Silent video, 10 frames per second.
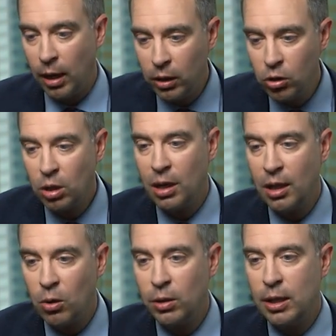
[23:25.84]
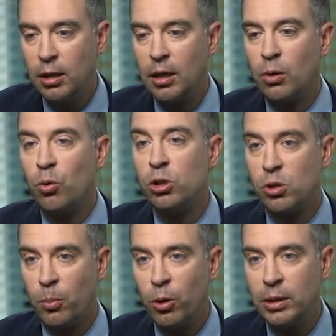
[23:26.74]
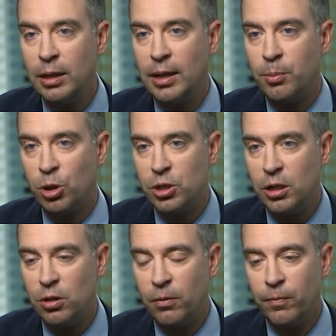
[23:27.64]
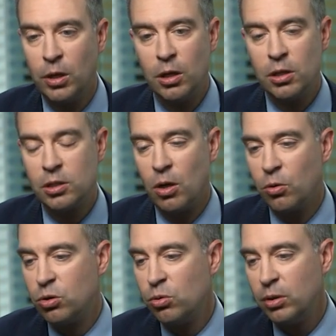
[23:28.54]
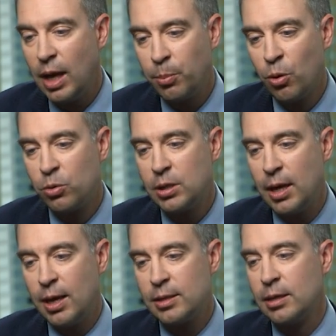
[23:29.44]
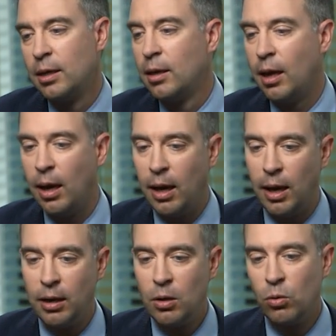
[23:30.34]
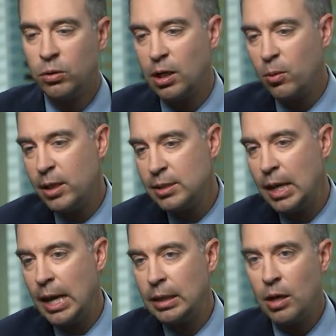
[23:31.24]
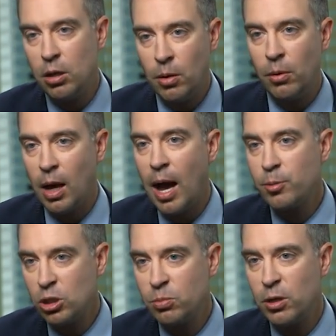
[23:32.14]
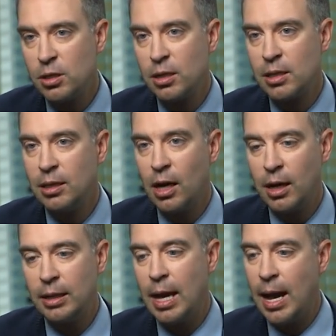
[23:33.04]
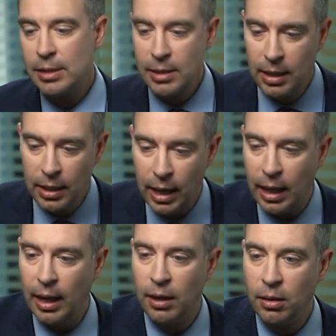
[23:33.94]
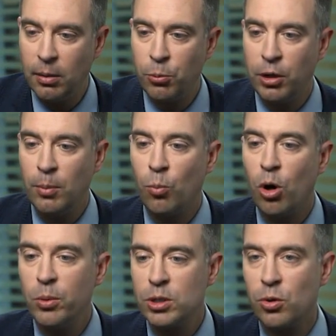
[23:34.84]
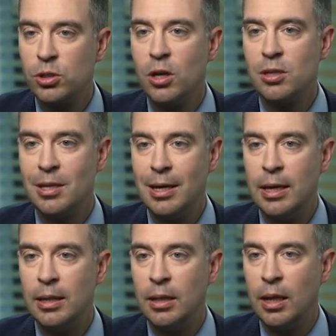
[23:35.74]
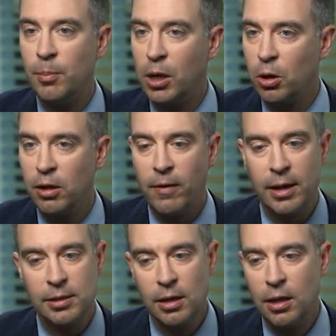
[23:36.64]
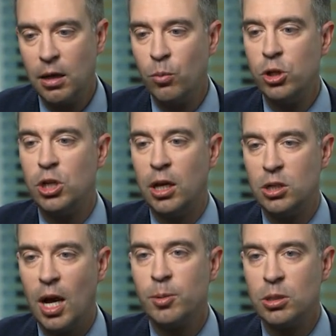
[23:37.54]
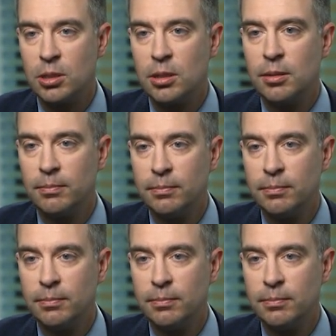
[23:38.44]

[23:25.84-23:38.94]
good clinical data that were supporting that procedure. So through that process, you know, decreasing the OpSens presence in the oil and gas, and putting more resources in medical device, we change OpSens.